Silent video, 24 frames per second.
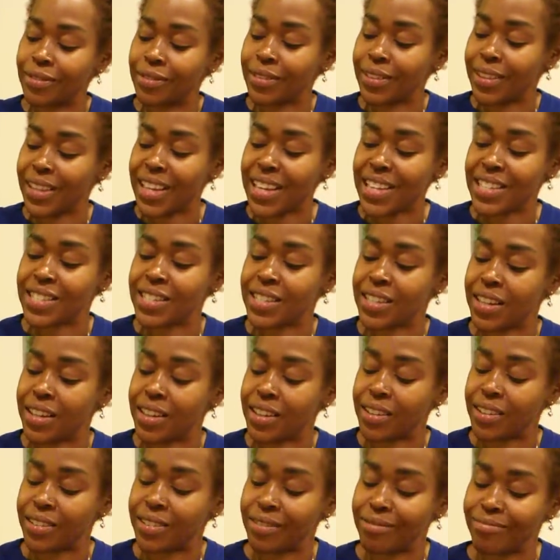
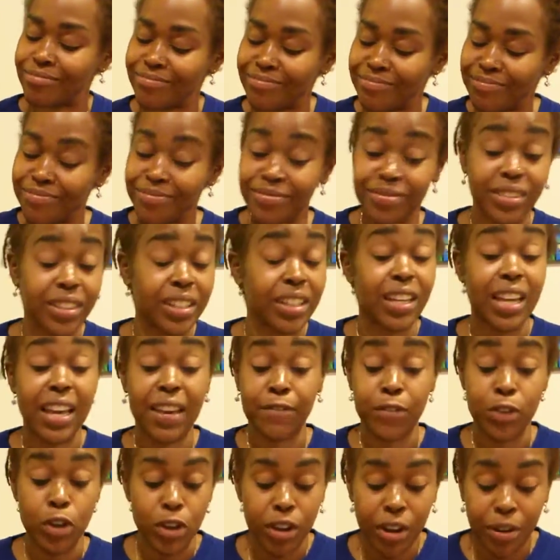Listen, if
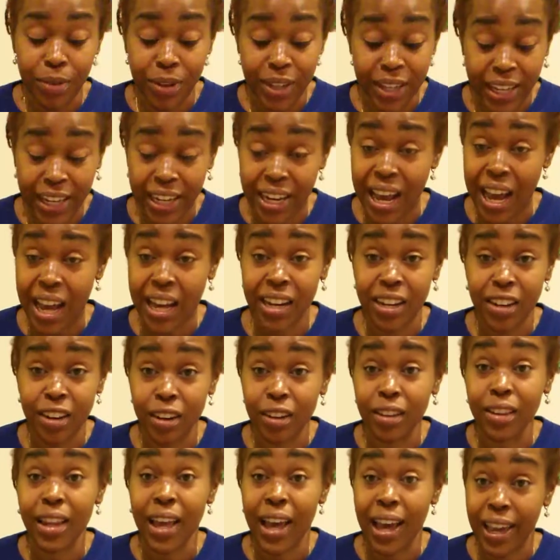you don't get it out of your
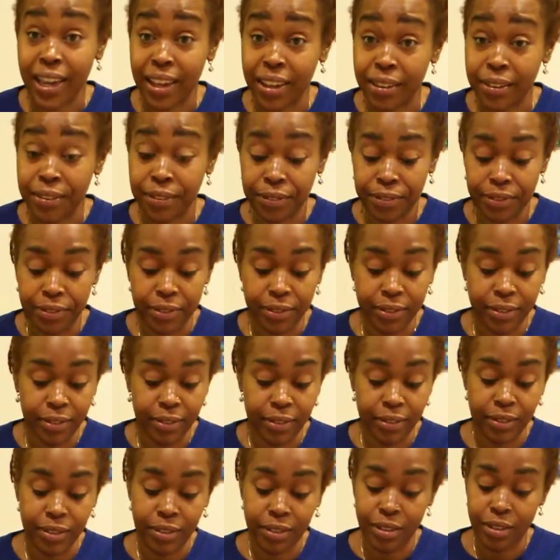life,
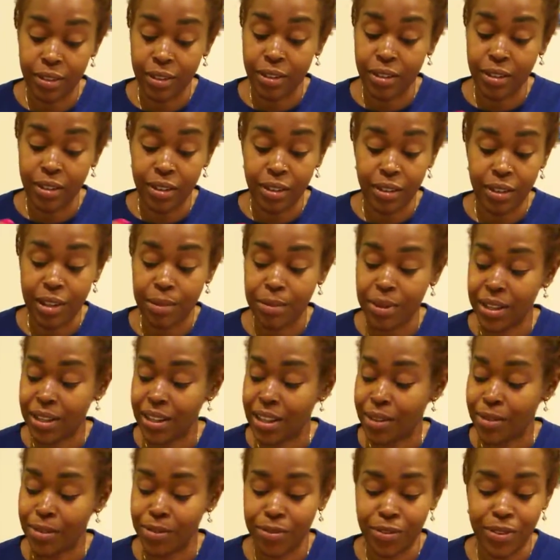give me
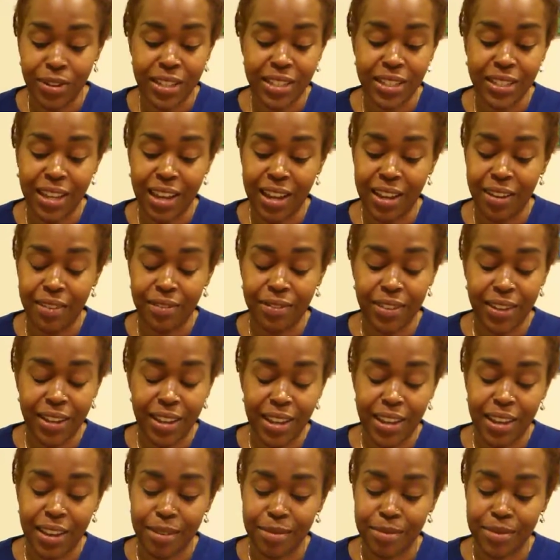another one for this Nine of
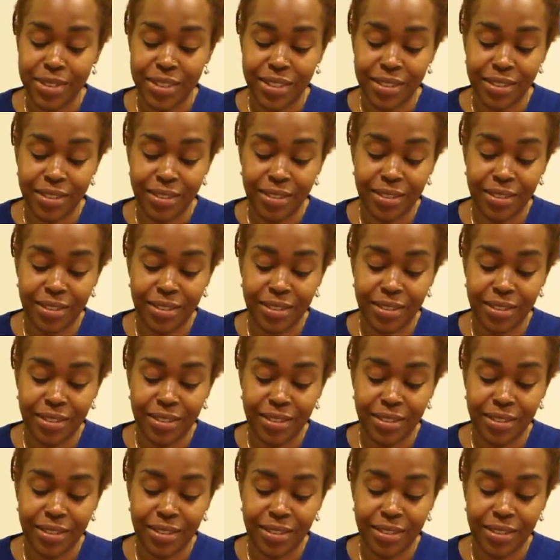Cups.